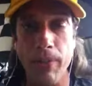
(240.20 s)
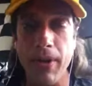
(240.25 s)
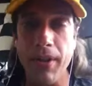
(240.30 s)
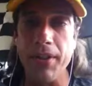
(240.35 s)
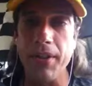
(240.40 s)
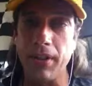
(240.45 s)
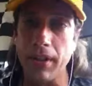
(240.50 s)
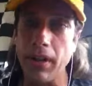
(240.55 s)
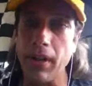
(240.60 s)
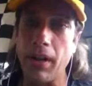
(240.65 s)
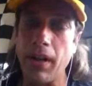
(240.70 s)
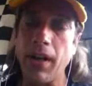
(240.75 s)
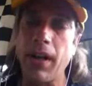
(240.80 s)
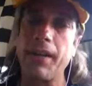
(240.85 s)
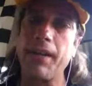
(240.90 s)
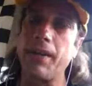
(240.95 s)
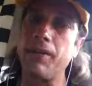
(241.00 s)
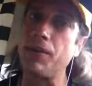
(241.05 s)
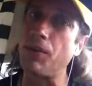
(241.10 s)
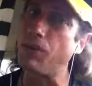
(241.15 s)
month long,
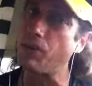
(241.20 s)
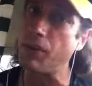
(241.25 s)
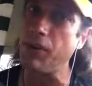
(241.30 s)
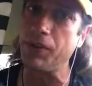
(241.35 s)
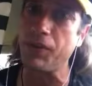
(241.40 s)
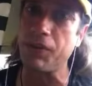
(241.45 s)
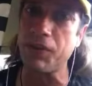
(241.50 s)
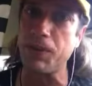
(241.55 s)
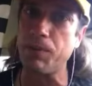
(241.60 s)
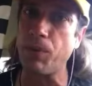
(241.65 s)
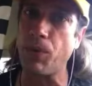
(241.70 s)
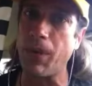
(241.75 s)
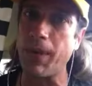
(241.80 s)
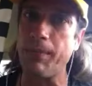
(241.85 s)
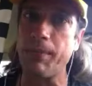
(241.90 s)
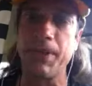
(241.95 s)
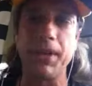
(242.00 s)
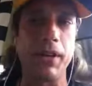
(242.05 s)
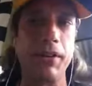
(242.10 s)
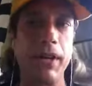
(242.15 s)
and that was a real
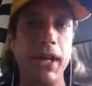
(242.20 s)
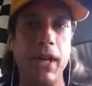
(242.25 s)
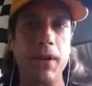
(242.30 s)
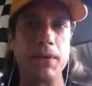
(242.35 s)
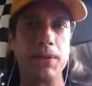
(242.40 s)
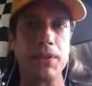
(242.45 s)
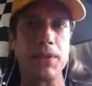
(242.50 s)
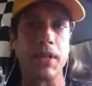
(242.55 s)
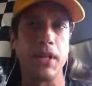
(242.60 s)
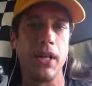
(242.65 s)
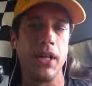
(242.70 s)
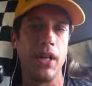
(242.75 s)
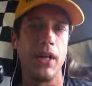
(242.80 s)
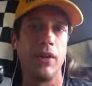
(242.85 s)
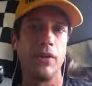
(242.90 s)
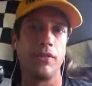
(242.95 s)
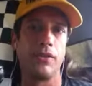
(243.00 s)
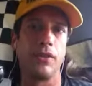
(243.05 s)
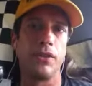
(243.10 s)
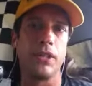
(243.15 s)
disappointment. The crowd was
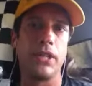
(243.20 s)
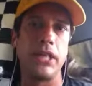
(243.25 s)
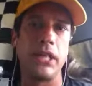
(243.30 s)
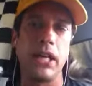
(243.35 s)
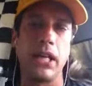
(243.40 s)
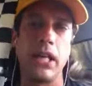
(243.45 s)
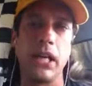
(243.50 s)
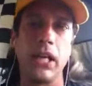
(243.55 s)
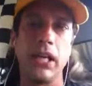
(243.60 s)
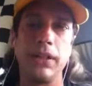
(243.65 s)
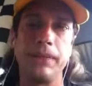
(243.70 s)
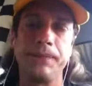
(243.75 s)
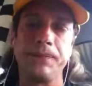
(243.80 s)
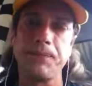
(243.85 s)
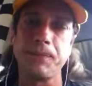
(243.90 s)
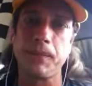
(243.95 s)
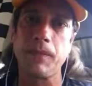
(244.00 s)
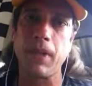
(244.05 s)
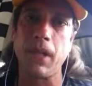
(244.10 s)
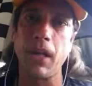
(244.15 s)
really uh,
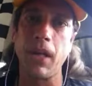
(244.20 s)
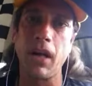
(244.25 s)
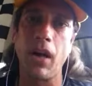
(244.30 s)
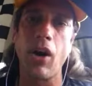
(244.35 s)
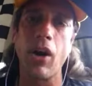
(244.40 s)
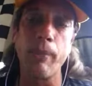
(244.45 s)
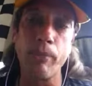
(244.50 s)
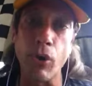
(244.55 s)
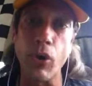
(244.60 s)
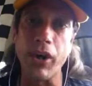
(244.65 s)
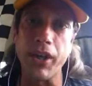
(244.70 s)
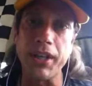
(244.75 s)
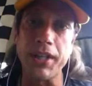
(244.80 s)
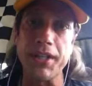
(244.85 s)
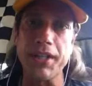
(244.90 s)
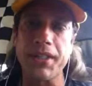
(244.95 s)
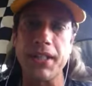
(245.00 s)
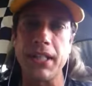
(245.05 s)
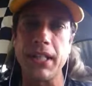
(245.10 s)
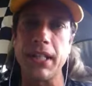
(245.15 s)
uh, heartbroken
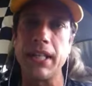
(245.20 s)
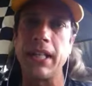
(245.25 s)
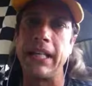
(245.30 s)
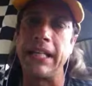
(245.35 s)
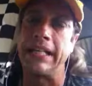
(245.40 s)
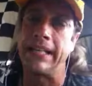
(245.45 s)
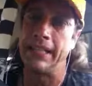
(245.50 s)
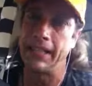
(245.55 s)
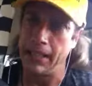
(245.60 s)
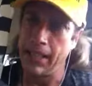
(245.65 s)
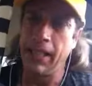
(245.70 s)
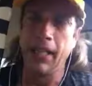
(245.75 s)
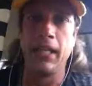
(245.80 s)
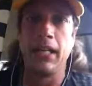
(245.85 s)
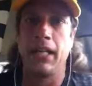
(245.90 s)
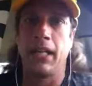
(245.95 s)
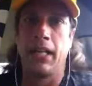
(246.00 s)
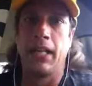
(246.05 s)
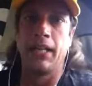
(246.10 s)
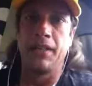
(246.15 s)
to see
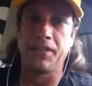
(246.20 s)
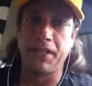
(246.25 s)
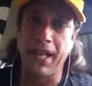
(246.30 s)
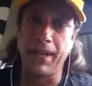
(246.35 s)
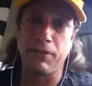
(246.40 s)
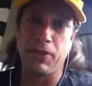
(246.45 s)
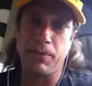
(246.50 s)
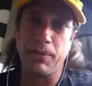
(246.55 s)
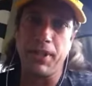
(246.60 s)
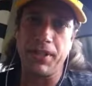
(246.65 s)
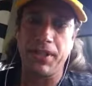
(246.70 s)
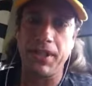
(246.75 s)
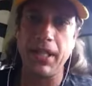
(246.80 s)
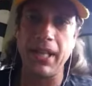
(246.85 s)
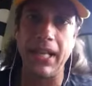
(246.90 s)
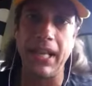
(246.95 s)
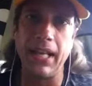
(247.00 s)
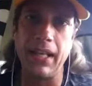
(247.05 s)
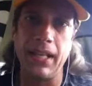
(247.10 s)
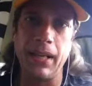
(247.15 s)
Sam
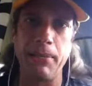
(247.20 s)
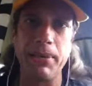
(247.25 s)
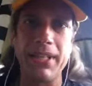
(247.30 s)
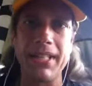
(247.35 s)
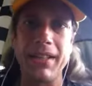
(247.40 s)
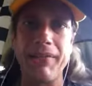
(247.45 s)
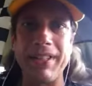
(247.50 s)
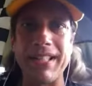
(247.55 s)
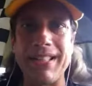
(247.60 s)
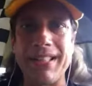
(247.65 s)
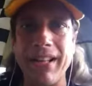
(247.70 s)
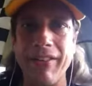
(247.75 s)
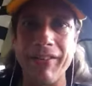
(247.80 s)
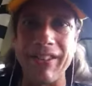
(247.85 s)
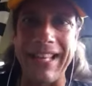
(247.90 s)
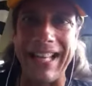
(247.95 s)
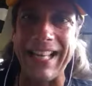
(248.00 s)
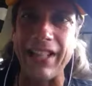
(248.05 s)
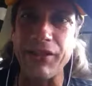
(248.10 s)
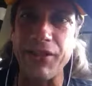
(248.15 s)
Schmidt's number
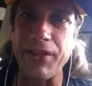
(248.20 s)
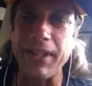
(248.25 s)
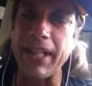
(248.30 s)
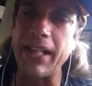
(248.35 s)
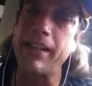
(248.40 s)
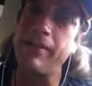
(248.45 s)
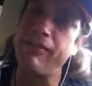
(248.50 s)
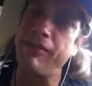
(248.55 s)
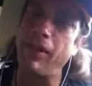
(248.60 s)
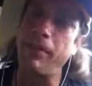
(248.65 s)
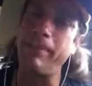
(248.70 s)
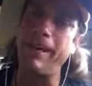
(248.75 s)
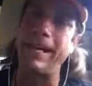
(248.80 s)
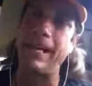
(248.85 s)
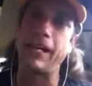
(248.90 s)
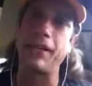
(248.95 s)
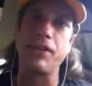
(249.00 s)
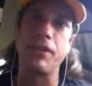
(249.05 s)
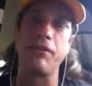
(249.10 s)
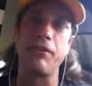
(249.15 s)
seventy-seven entry fall
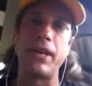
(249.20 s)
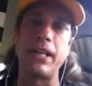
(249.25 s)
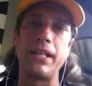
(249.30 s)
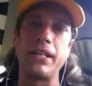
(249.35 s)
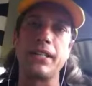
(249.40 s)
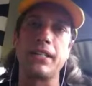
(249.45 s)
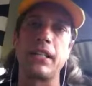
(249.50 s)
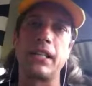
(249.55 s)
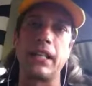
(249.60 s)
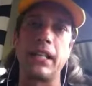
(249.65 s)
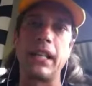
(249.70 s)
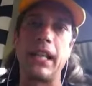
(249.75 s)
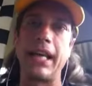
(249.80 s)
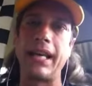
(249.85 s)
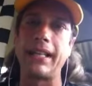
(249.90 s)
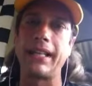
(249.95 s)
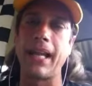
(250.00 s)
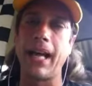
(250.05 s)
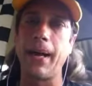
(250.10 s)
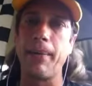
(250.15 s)
back in the race
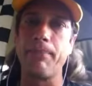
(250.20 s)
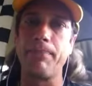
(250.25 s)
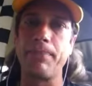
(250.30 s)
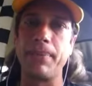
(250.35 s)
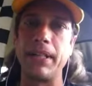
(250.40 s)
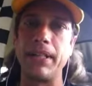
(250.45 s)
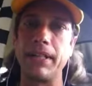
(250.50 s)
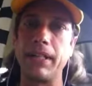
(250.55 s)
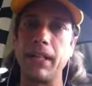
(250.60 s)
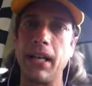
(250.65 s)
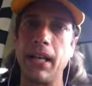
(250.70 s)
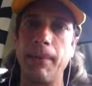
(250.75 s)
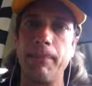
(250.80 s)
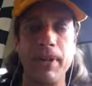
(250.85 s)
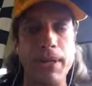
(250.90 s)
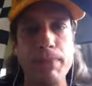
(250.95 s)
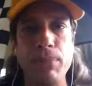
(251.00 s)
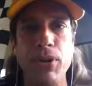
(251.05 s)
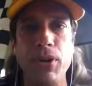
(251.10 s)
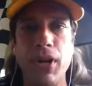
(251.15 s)
like that, but uh,
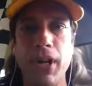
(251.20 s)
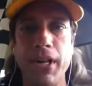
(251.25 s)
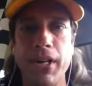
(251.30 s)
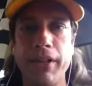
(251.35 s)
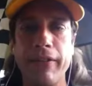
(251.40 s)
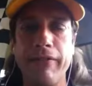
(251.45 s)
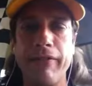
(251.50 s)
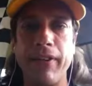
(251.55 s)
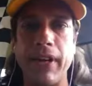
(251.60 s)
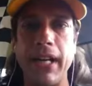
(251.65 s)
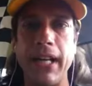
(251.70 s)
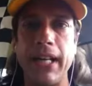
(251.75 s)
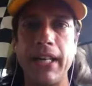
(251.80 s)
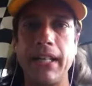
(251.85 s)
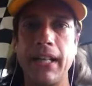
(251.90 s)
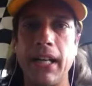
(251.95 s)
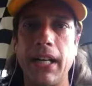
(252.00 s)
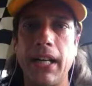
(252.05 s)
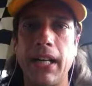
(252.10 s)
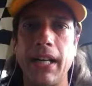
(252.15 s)
but he put on a good fight.
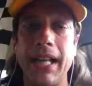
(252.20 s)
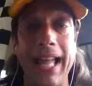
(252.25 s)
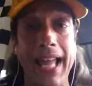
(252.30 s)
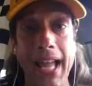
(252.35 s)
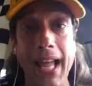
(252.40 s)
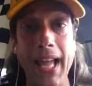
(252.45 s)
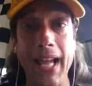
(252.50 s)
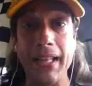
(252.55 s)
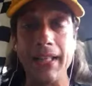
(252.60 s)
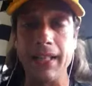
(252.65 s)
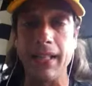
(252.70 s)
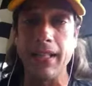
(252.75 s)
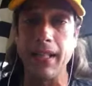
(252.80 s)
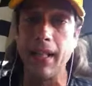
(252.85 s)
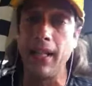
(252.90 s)
Uh, and